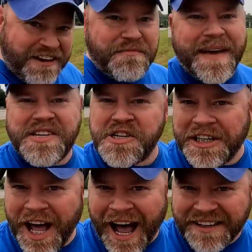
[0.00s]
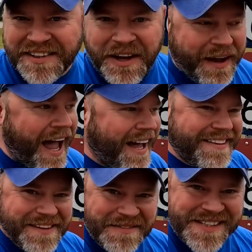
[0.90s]
missed a lot. Okay,
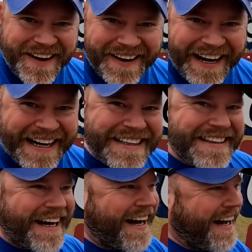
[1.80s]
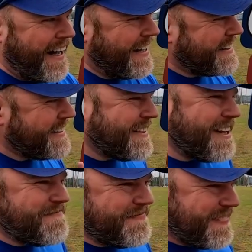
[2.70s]
sorry,
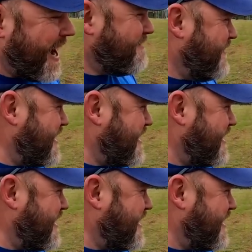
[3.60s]
I've